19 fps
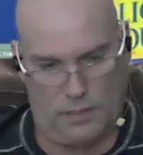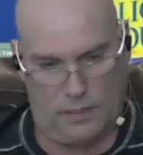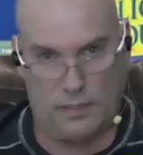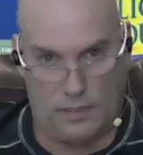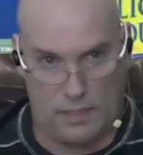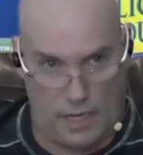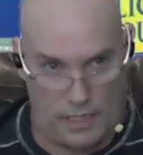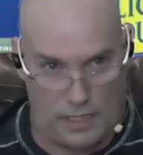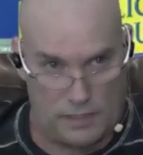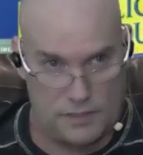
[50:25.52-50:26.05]

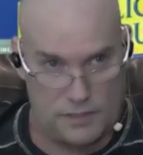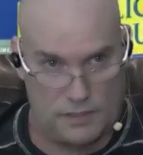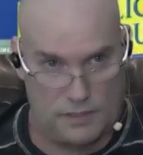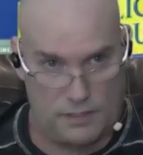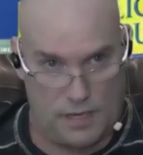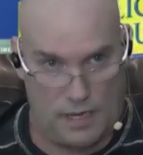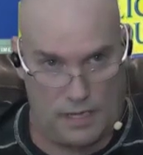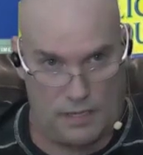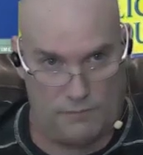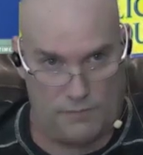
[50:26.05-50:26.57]
None
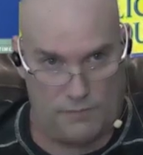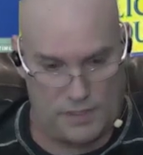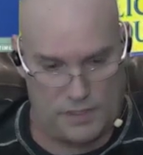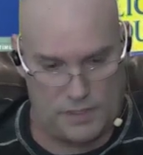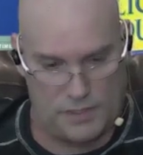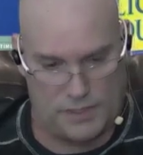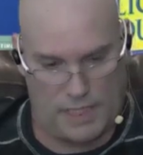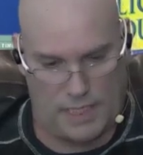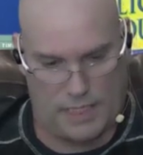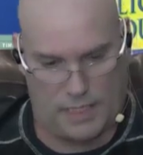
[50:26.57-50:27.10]
of this
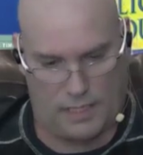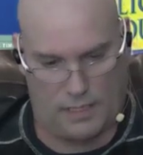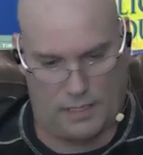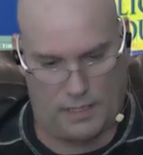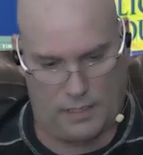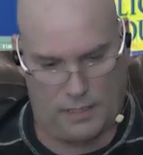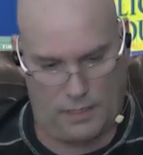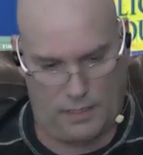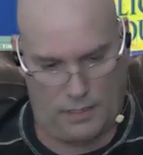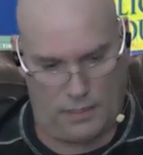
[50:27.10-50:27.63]
thinking